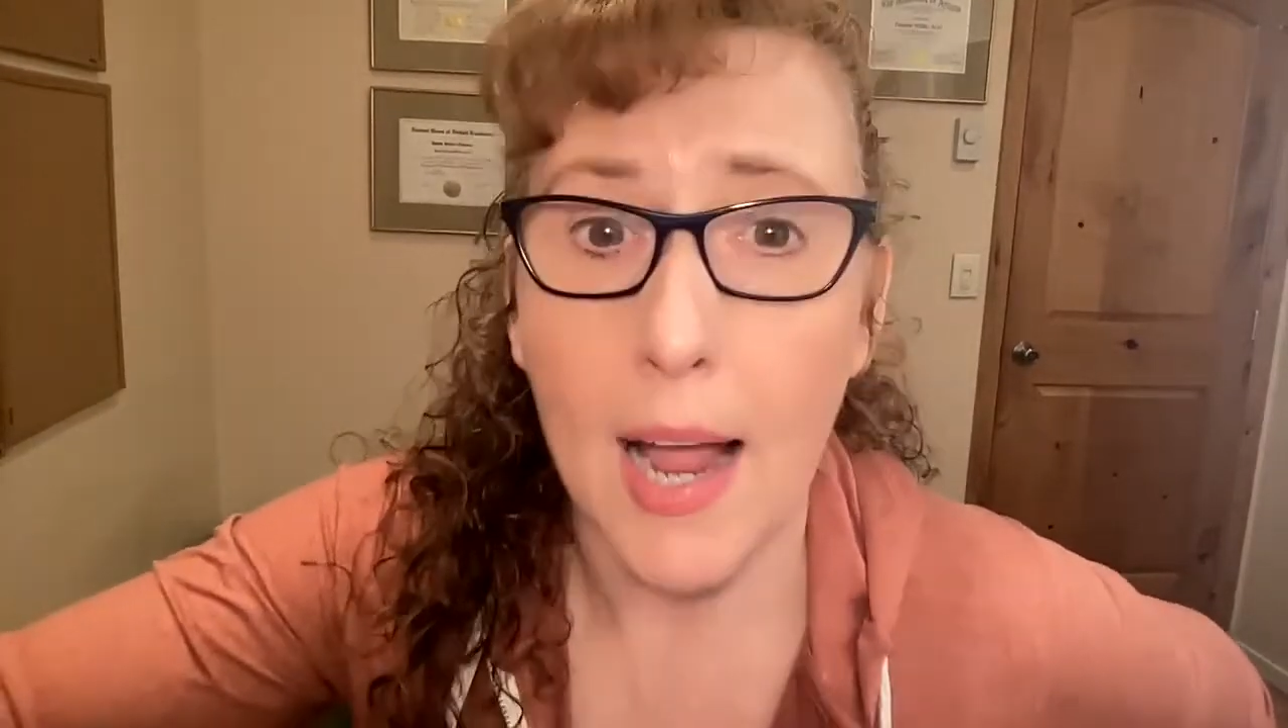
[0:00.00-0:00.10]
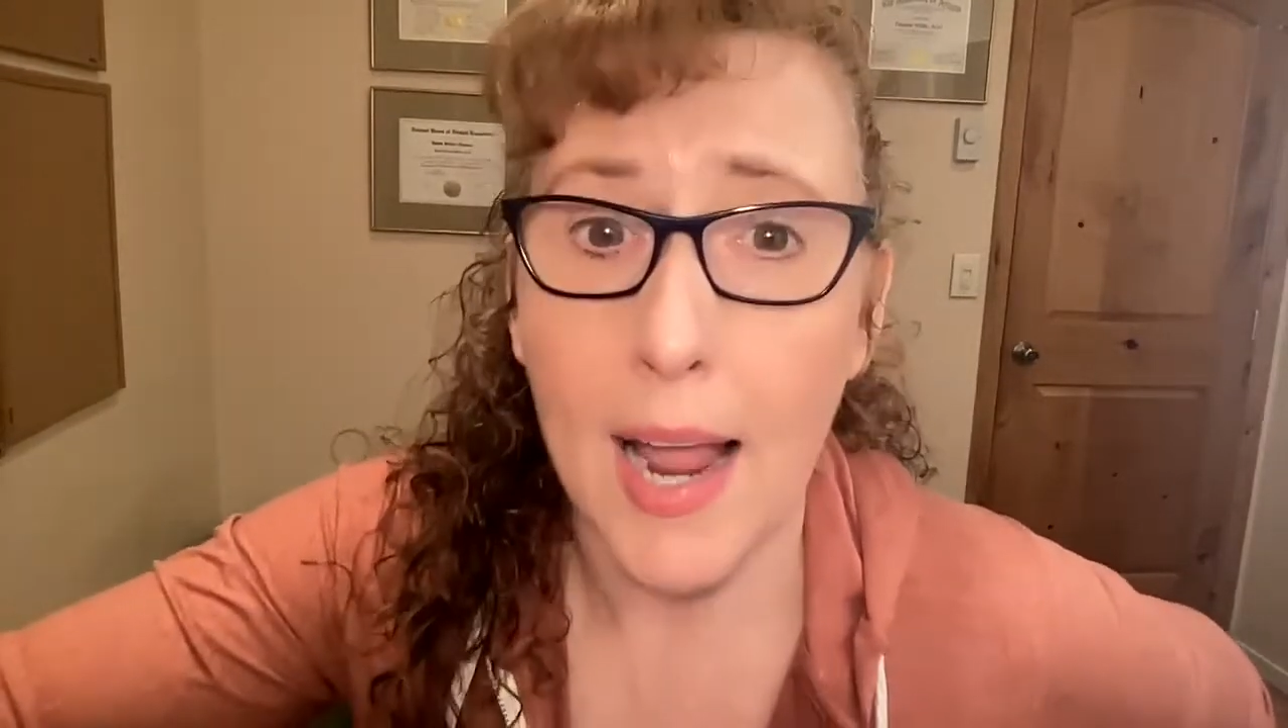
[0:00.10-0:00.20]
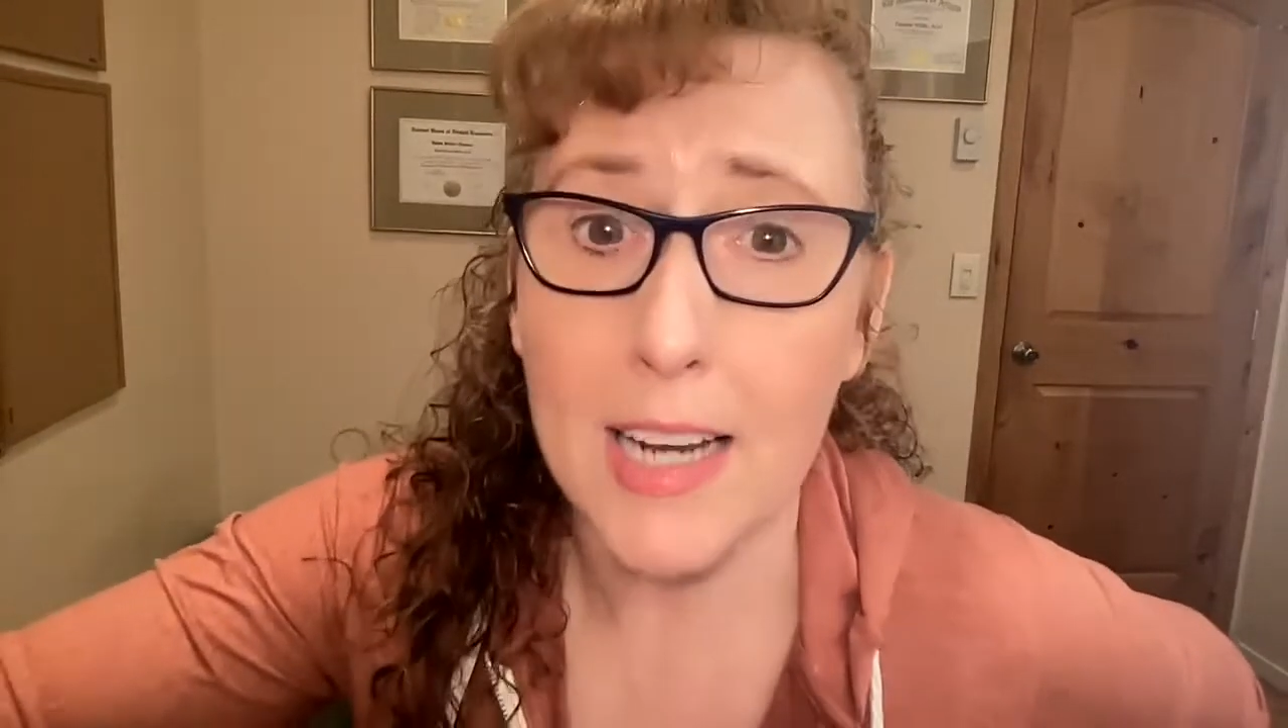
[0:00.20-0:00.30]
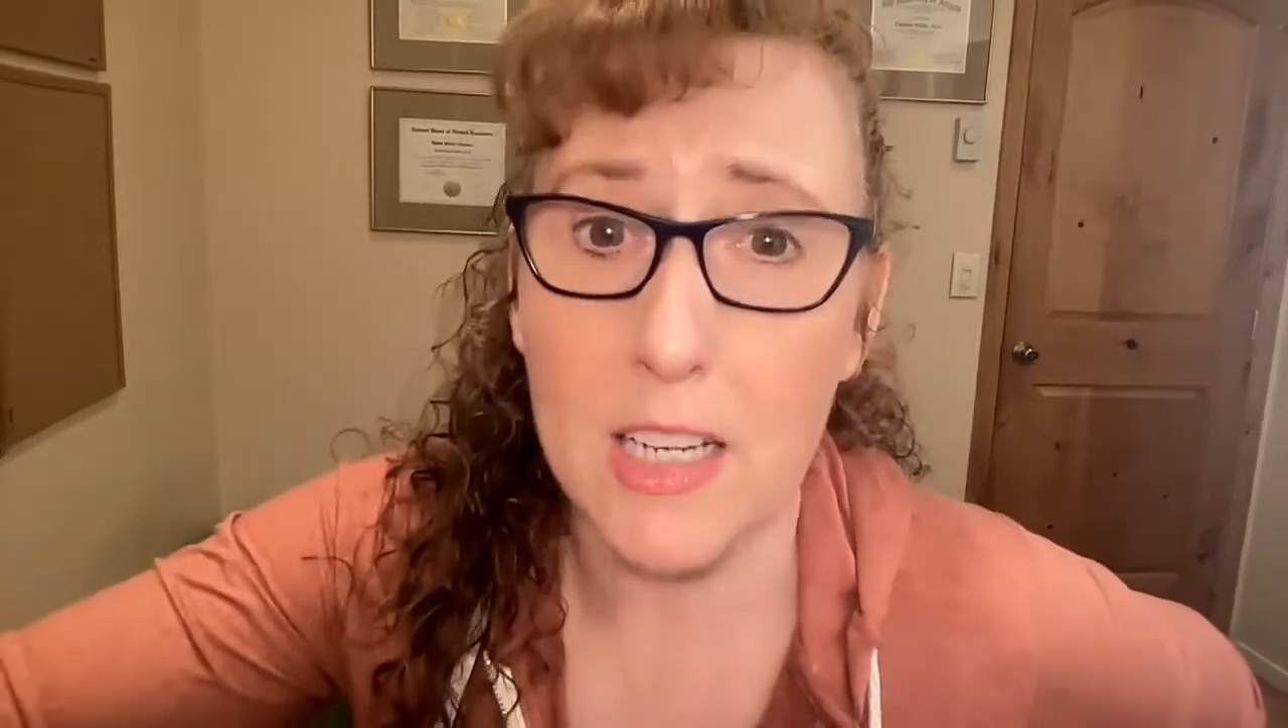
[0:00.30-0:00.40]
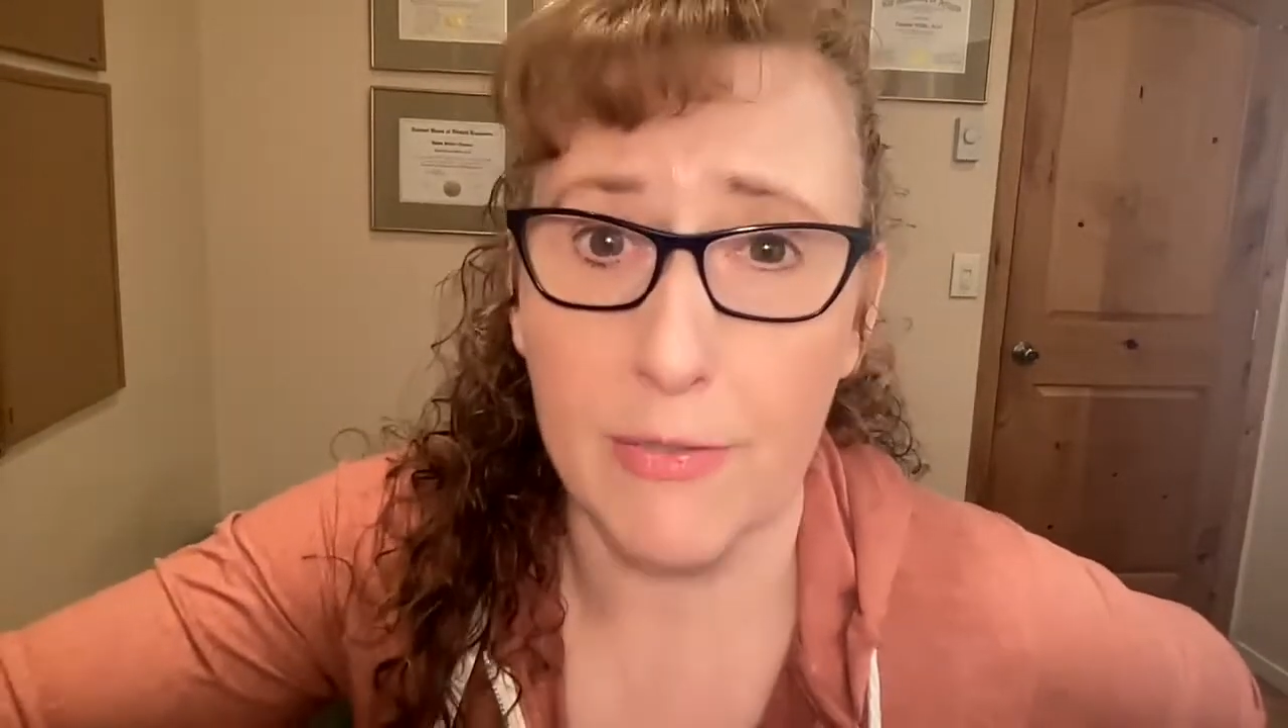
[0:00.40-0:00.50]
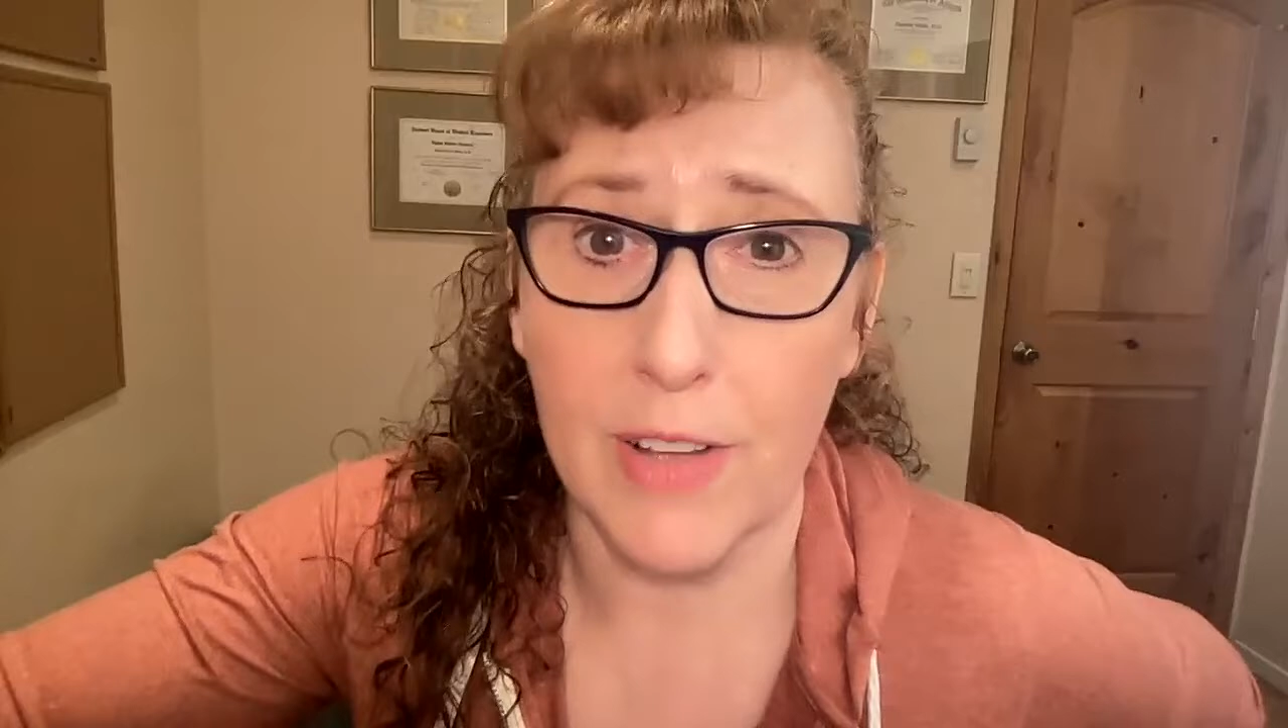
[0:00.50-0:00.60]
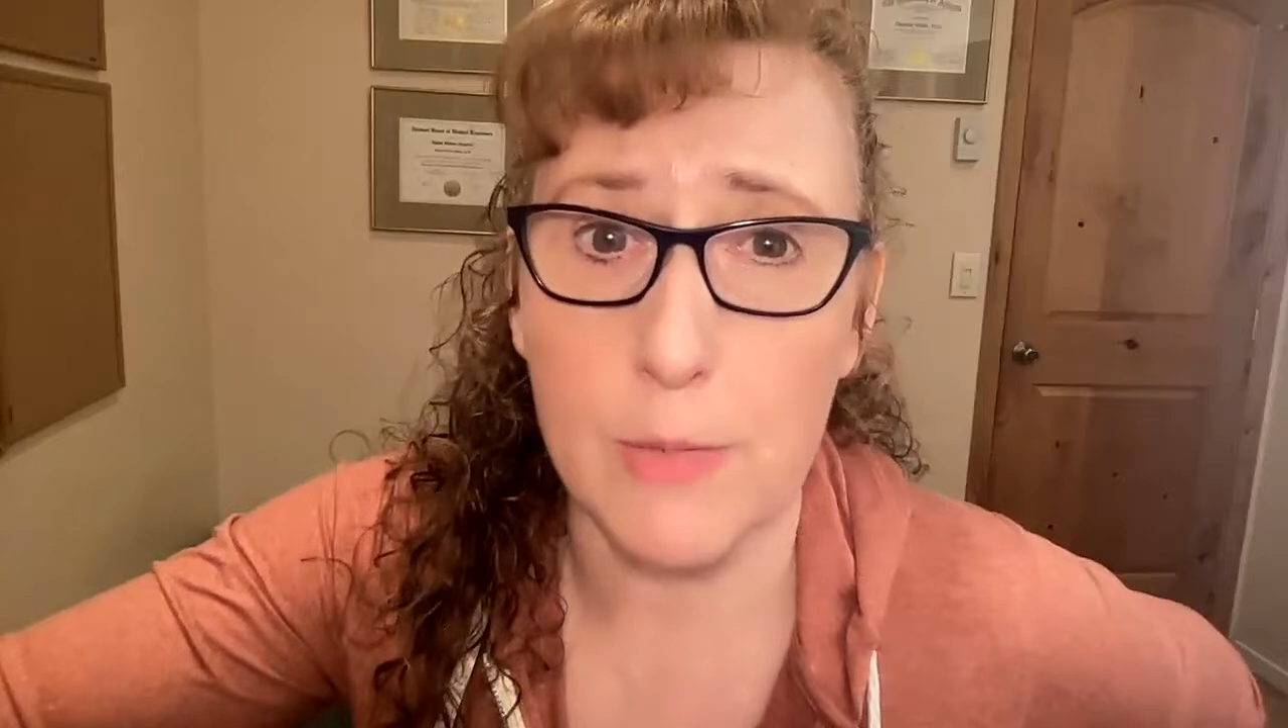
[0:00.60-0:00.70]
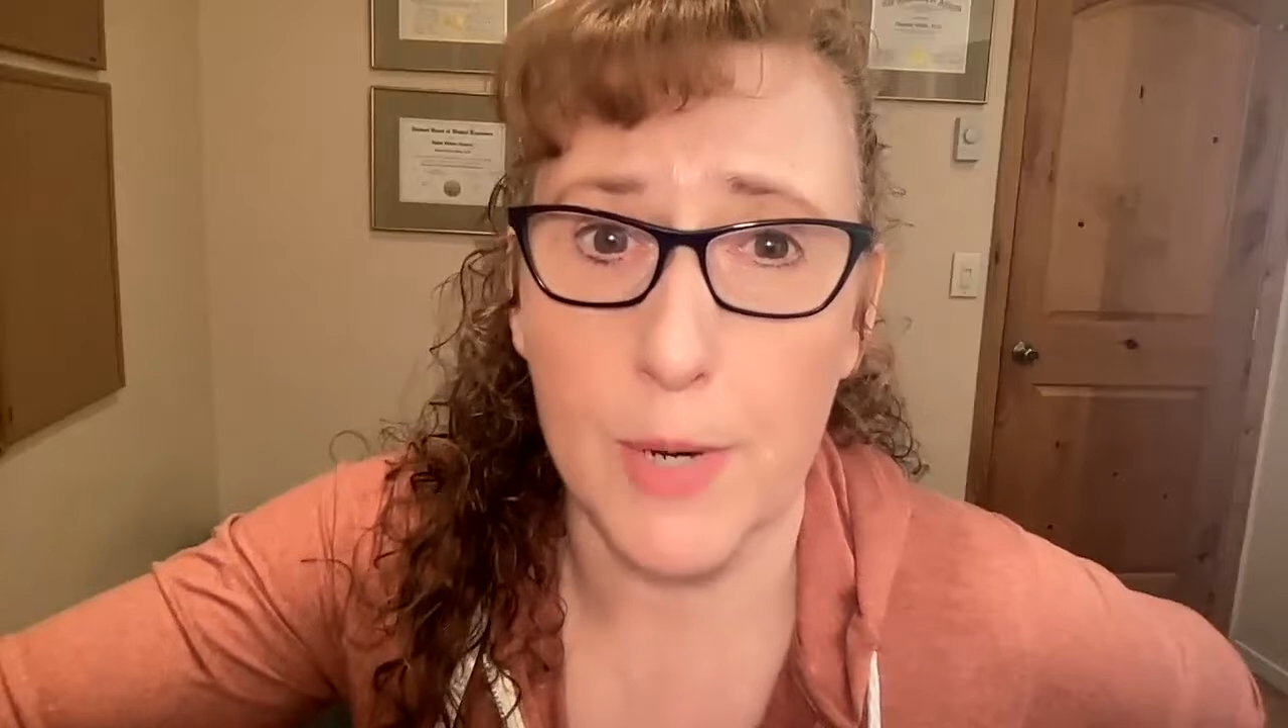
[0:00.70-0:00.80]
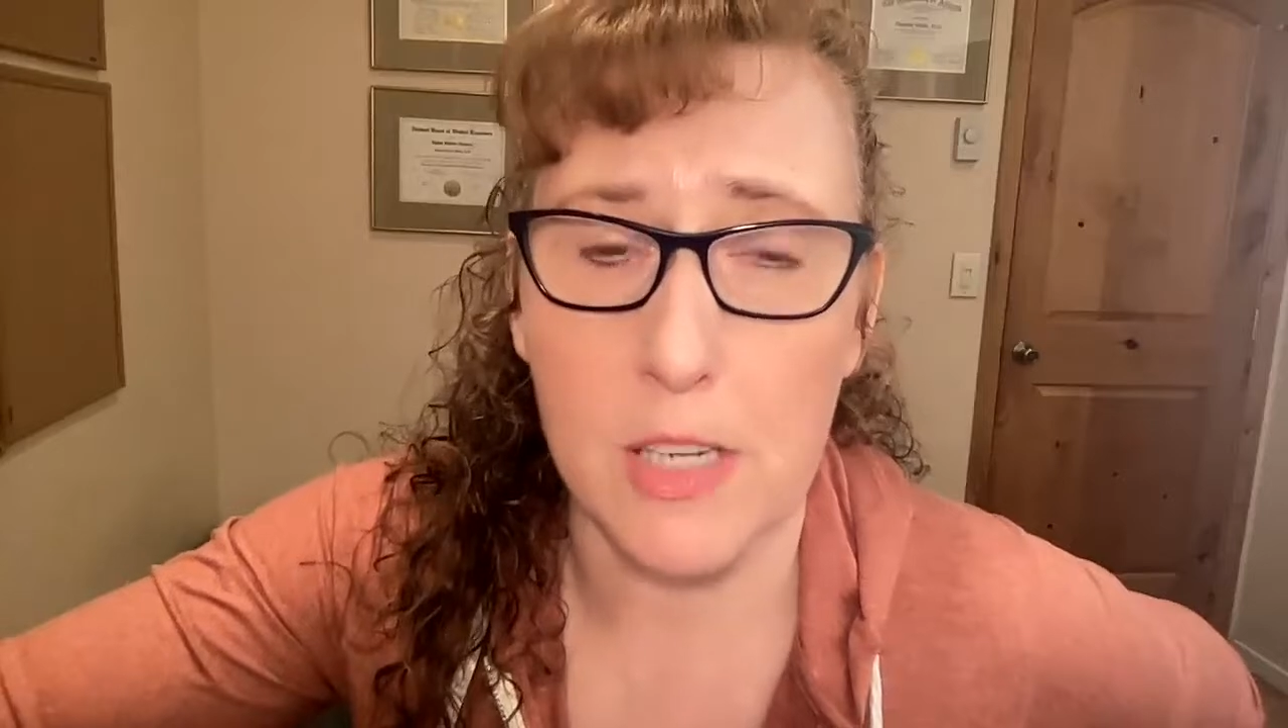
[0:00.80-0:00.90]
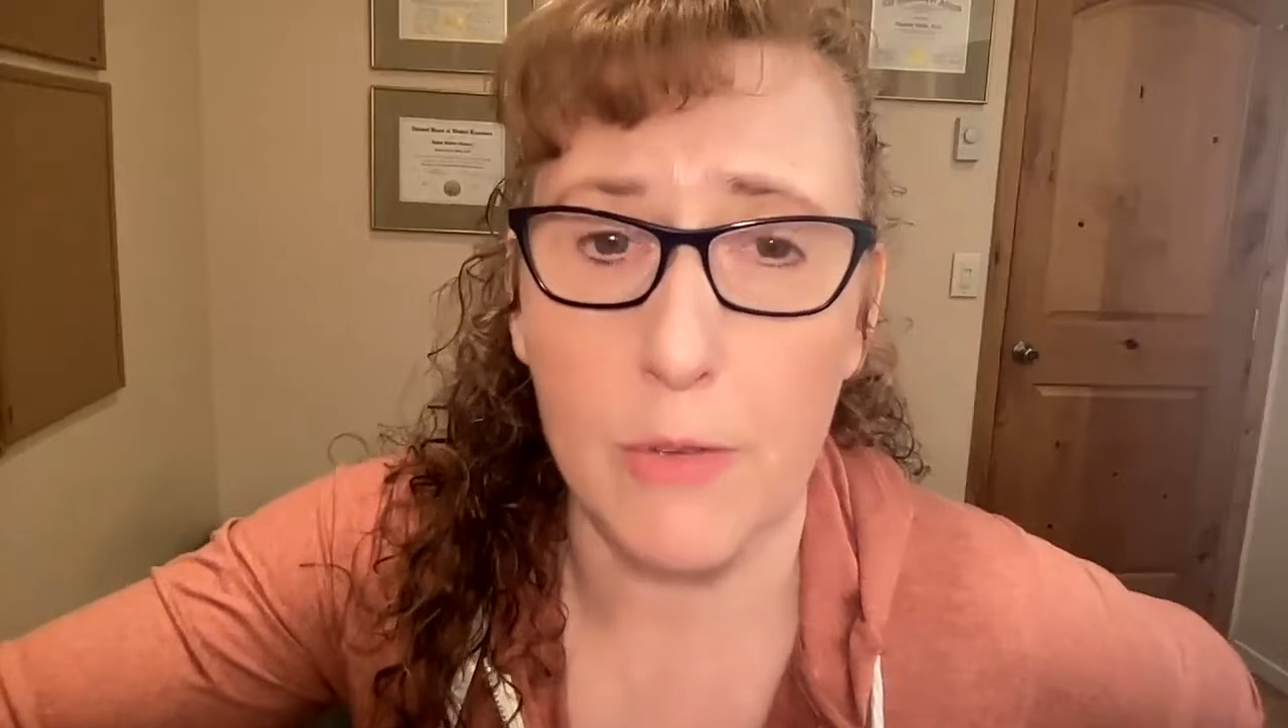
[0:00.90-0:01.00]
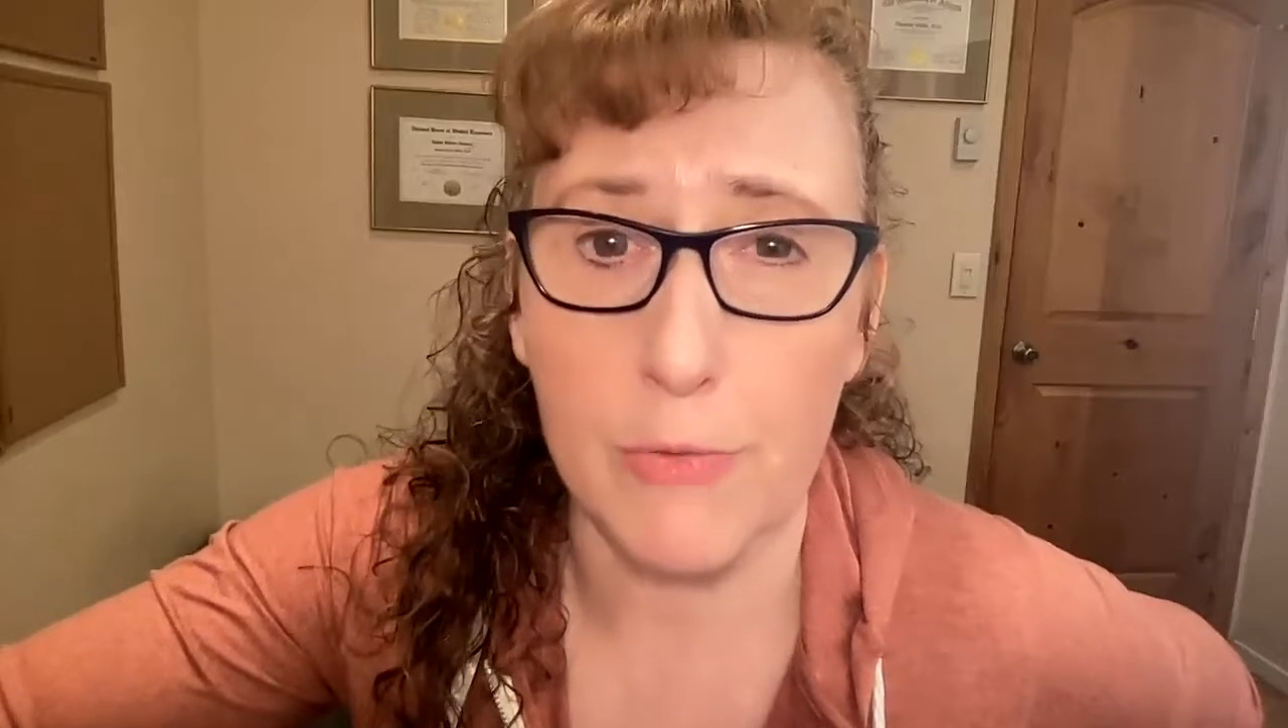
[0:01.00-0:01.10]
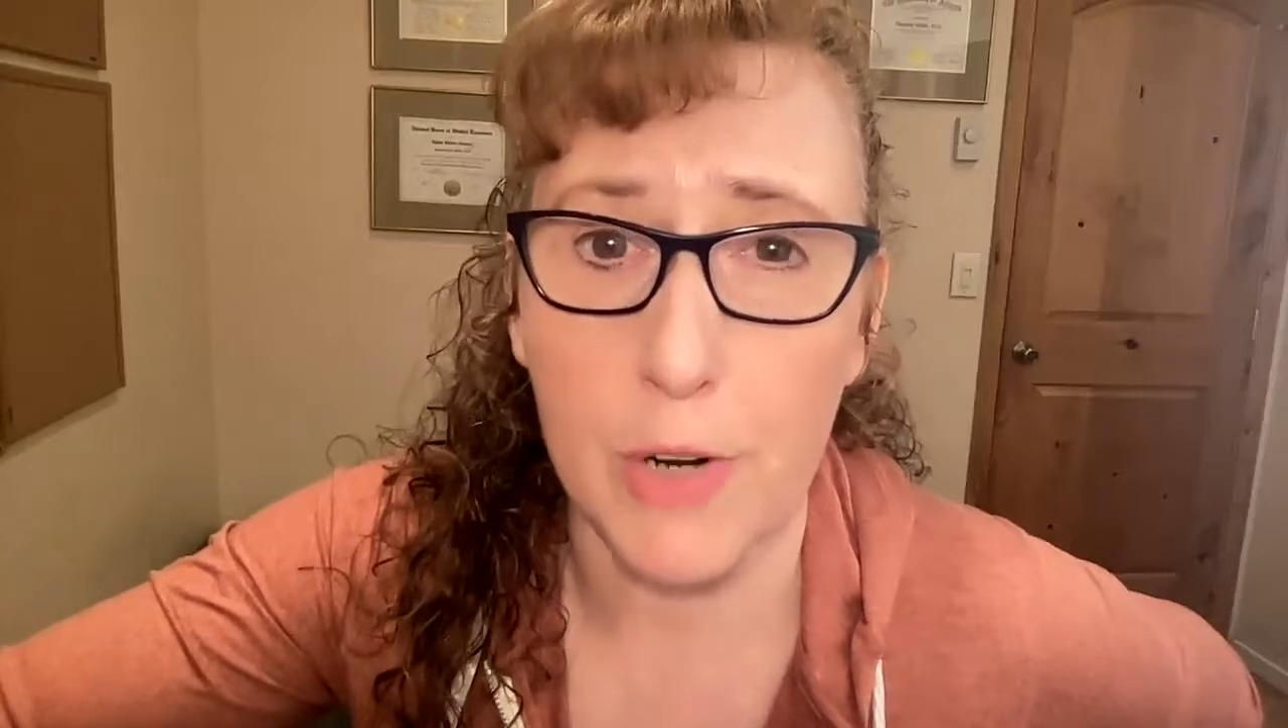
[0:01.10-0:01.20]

I had to defend myself